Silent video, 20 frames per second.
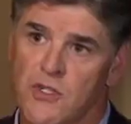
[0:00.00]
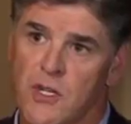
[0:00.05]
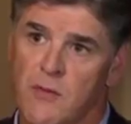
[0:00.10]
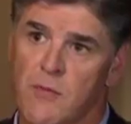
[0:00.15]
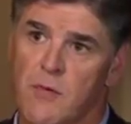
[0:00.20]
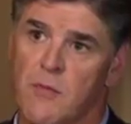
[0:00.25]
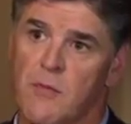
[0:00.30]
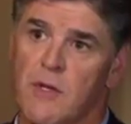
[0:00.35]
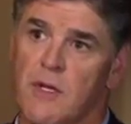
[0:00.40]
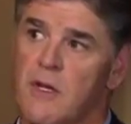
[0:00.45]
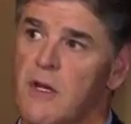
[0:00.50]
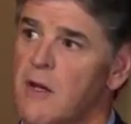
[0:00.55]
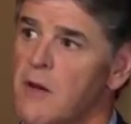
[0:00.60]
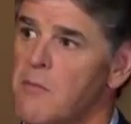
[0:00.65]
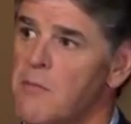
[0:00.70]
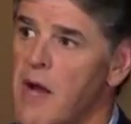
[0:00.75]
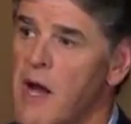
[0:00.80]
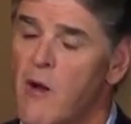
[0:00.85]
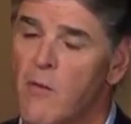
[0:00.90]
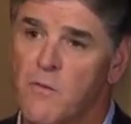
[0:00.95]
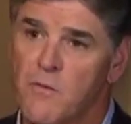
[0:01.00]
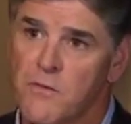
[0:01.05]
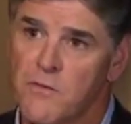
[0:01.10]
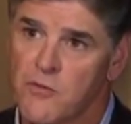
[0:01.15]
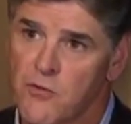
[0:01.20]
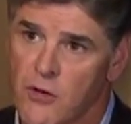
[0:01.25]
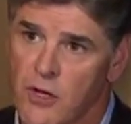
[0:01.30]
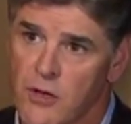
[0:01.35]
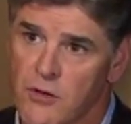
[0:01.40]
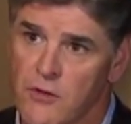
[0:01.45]
Zimmerman and about
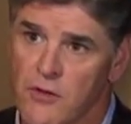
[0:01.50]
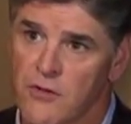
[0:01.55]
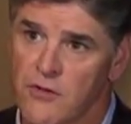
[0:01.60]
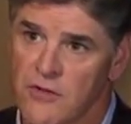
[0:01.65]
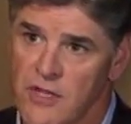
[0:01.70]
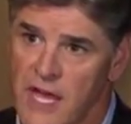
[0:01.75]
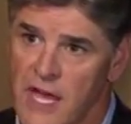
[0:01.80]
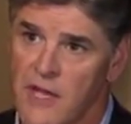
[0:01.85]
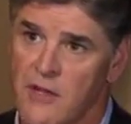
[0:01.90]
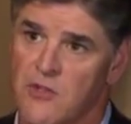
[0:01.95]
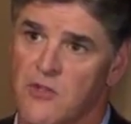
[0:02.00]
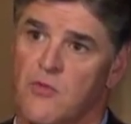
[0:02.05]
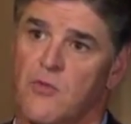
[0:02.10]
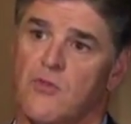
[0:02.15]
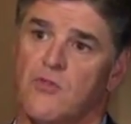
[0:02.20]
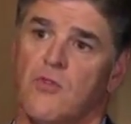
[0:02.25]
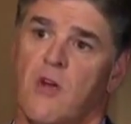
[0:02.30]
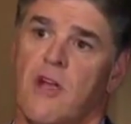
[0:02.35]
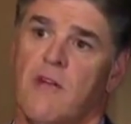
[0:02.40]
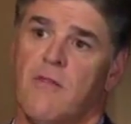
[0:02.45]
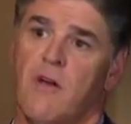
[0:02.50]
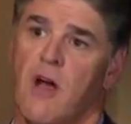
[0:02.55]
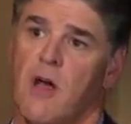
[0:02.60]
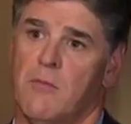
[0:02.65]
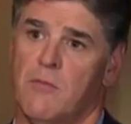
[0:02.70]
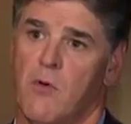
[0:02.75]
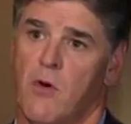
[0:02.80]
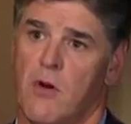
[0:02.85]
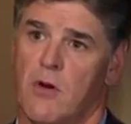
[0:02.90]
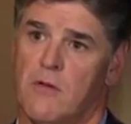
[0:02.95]
this case with
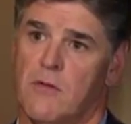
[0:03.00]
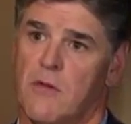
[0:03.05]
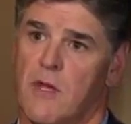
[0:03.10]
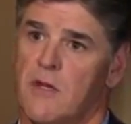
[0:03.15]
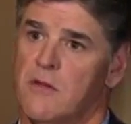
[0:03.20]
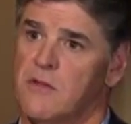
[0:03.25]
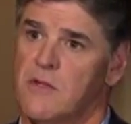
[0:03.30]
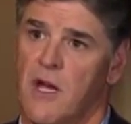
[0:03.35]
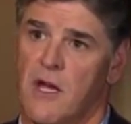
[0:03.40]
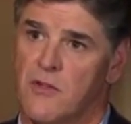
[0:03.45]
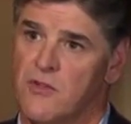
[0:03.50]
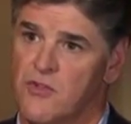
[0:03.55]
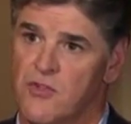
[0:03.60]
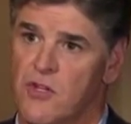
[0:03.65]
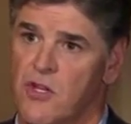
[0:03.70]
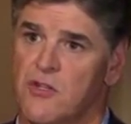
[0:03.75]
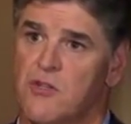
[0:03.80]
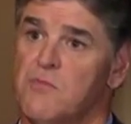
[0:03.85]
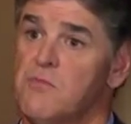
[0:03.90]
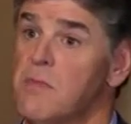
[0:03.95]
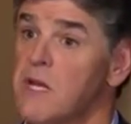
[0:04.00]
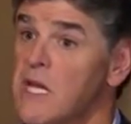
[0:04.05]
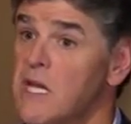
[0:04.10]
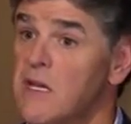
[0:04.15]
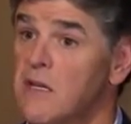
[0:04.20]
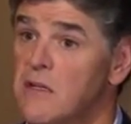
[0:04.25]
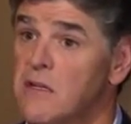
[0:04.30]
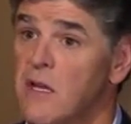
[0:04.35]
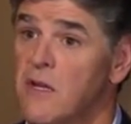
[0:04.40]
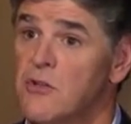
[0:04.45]
Trayvon Martin that has gotten such
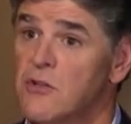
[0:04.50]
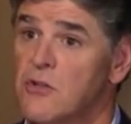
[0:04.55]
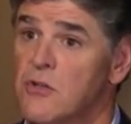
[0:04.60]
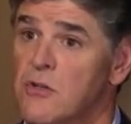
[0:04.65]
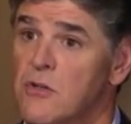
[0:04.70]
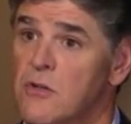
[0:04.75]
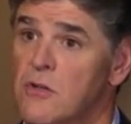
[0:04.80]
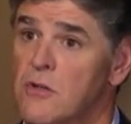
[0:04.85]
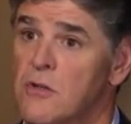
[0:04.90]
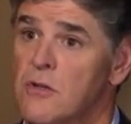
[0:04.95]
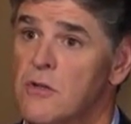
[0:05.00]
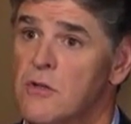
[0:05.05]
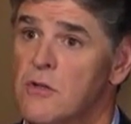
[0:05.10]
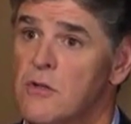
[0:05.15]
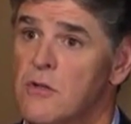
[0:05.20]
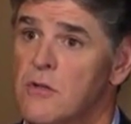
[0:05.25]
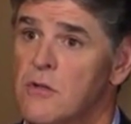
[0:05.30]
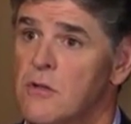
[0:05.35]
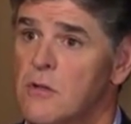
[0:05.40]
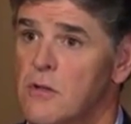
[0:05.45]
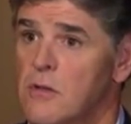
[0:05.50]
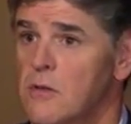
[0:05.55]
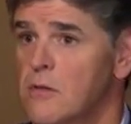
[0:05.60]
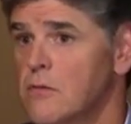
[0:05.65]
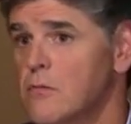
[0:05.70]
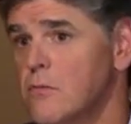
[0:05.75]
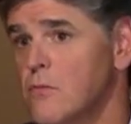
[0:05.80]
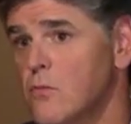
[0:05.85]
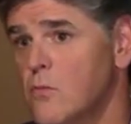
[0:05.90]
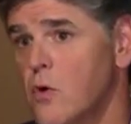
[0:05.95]
media attention,
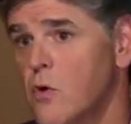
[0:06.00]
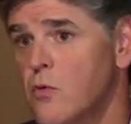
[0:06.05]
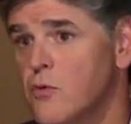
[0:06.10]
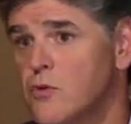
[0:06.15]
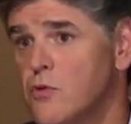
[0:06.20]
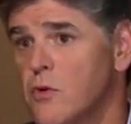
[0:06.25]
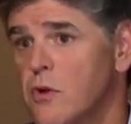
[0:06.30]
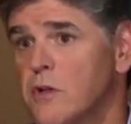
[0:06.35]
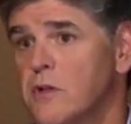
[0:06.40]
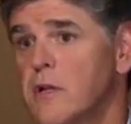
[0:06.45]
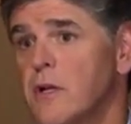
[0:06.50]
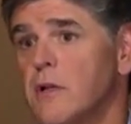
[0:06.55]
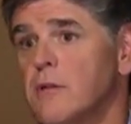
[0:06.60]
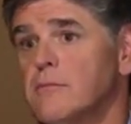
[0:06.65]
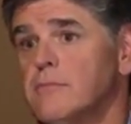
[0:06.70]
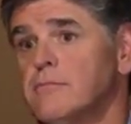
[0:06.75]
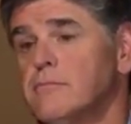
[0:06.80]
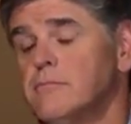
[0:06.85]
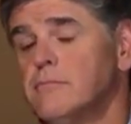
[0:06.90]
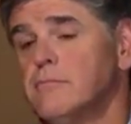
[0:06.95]
what would you want to tell them?